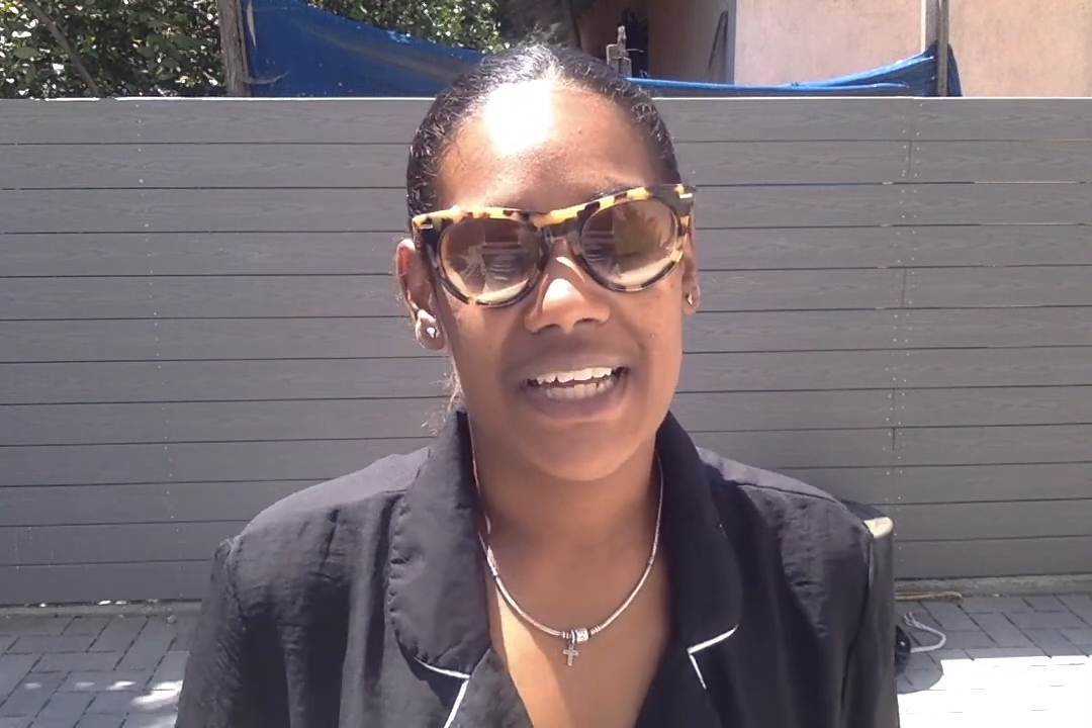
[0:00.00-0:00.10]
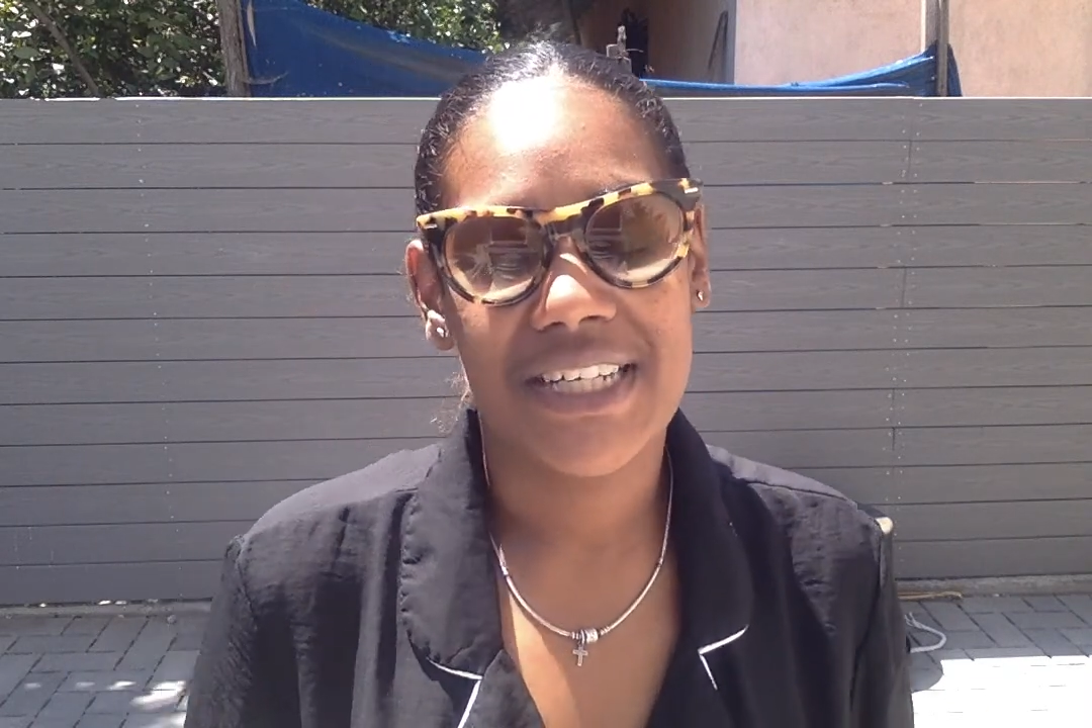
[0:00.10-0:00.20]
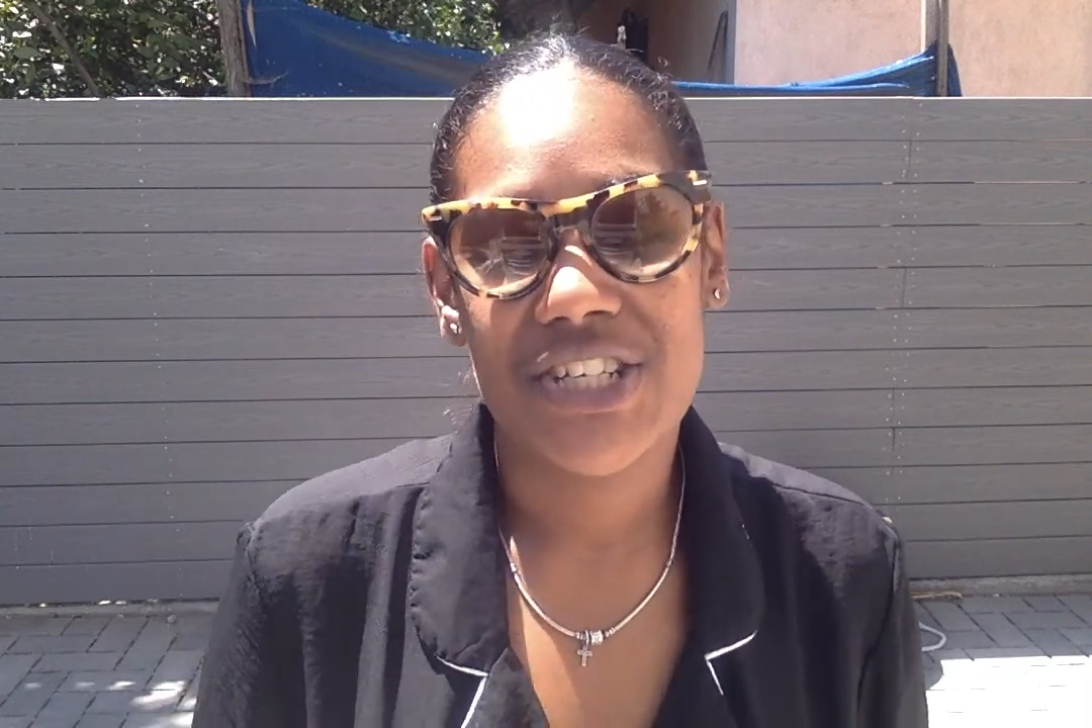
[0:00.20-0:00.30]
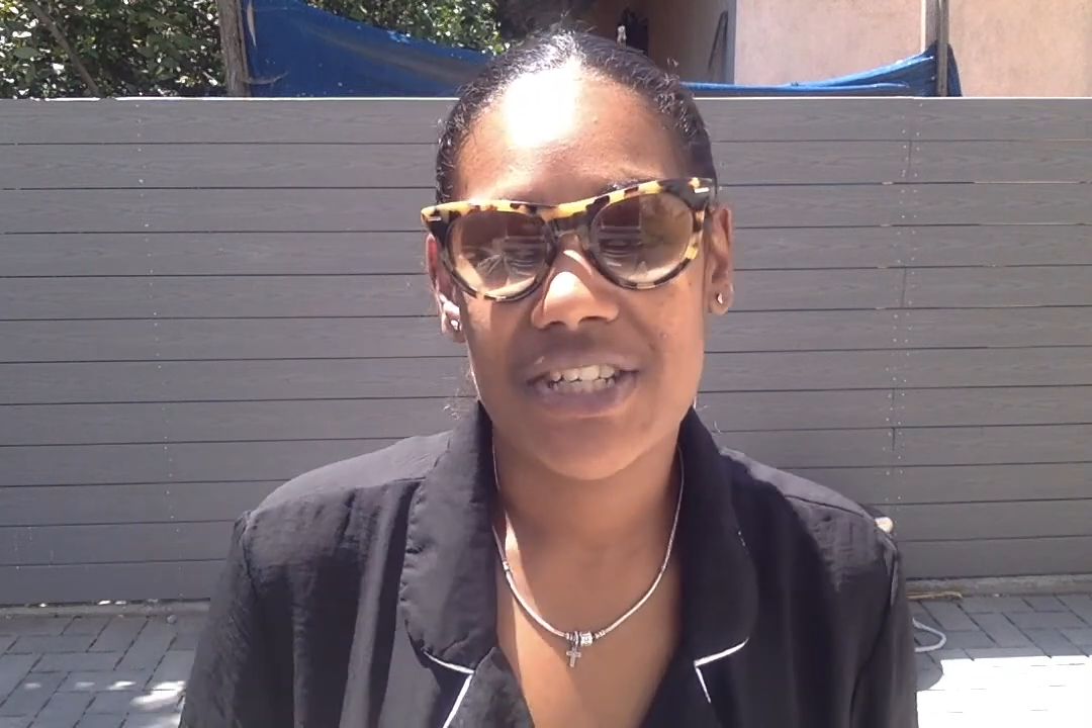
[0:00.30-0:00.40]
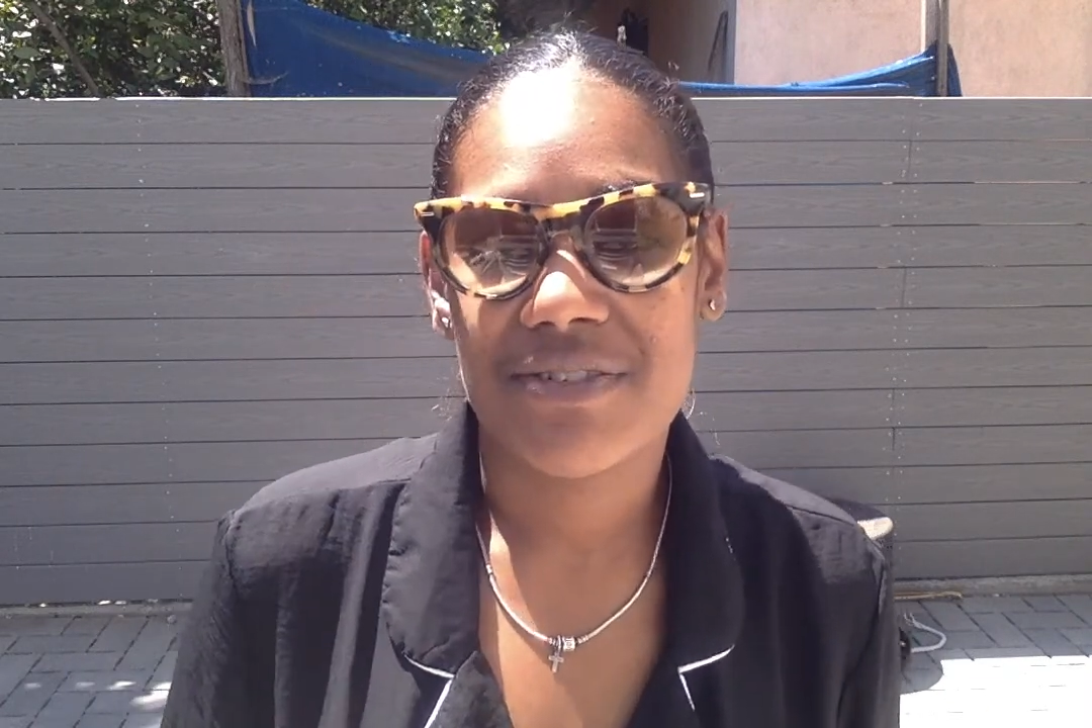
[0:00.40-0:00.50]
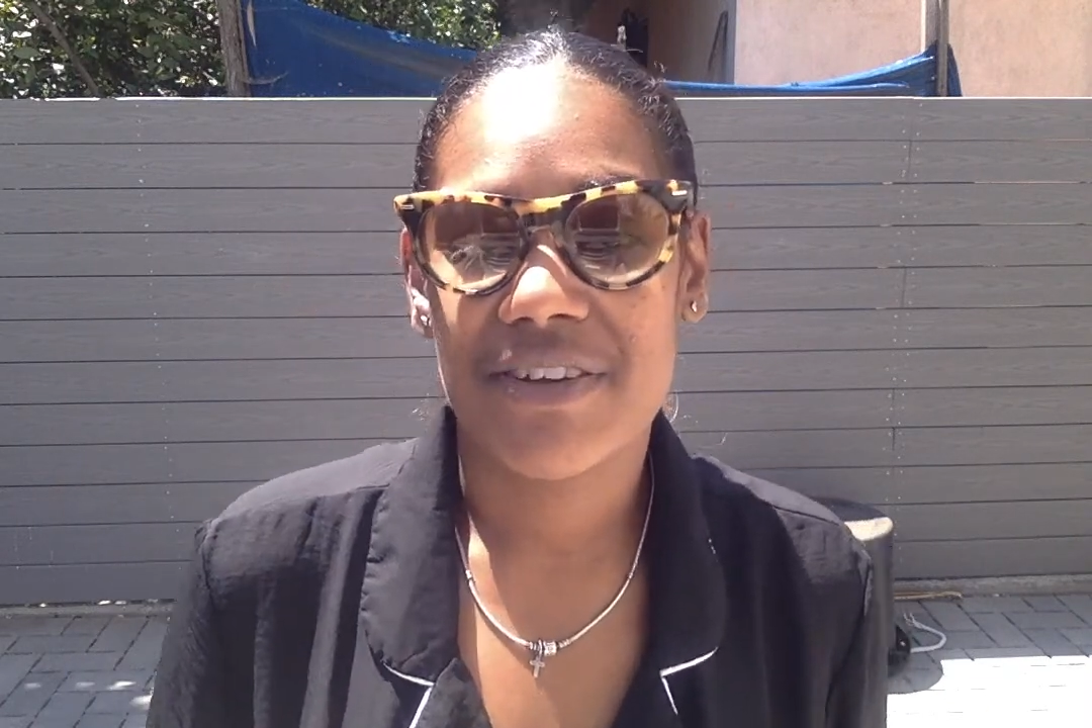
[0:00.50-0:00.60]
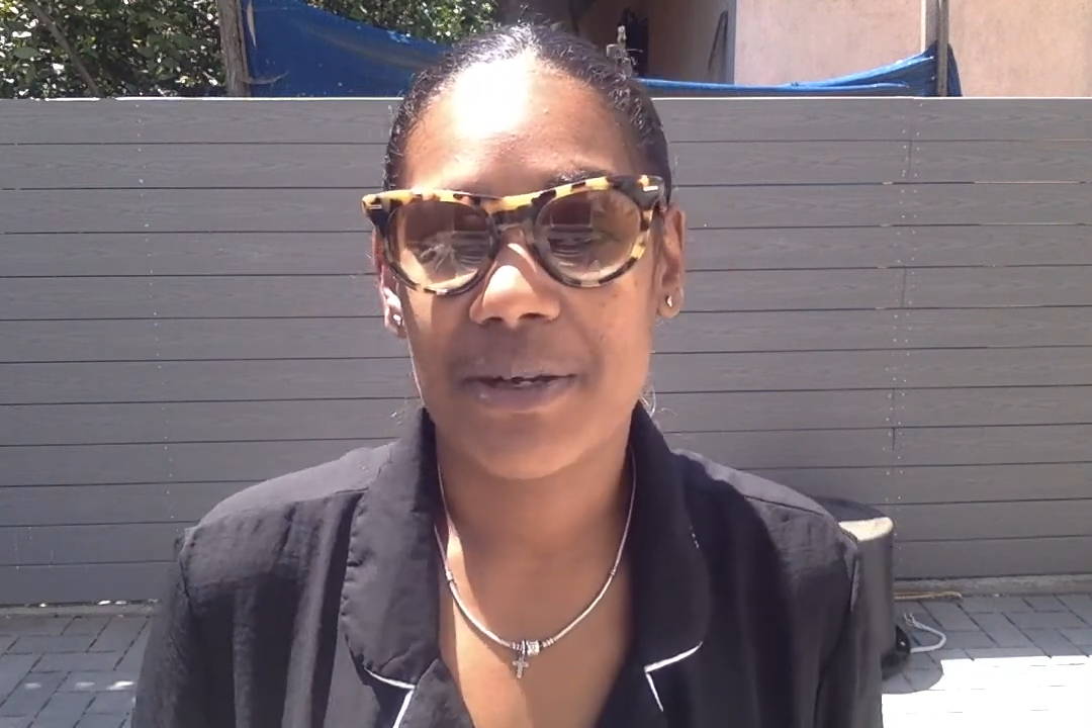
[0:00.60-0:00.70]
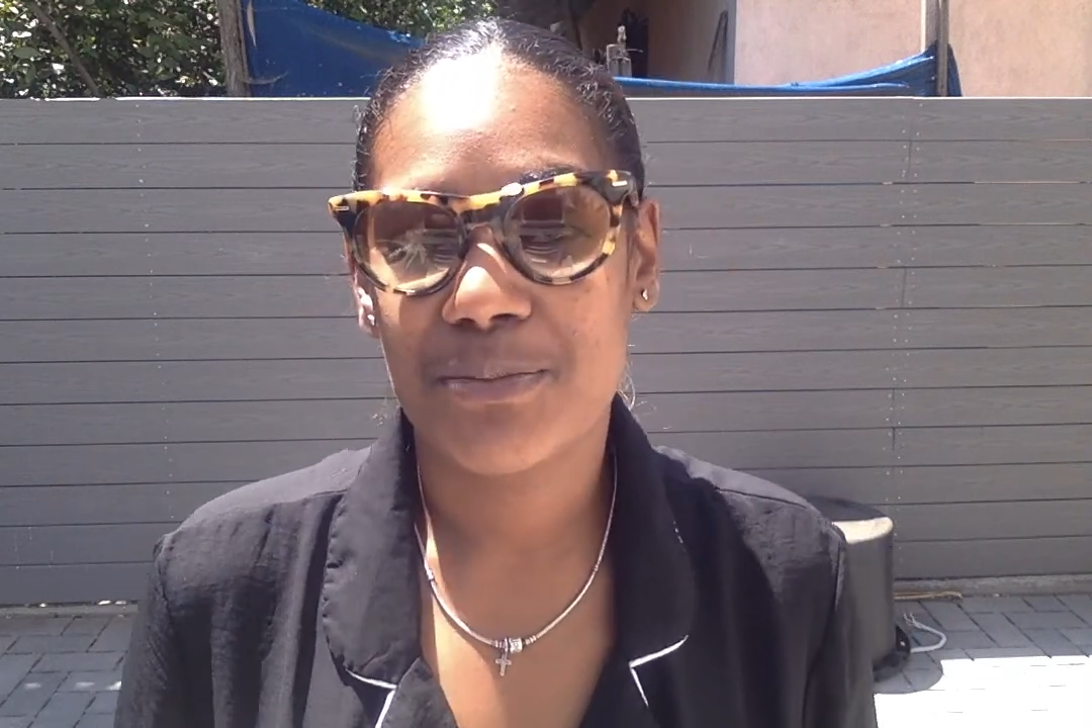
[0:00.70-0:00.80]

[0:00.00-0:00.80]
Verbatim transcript: and it's just very